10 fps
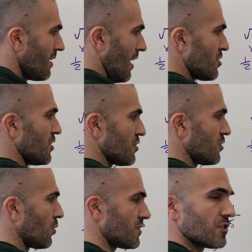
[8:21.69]
I actually just
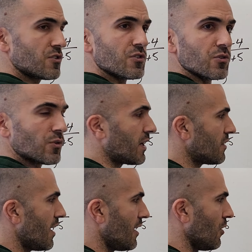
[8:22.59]
noticed this too, so I'm
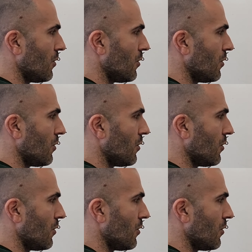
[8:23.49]
going to take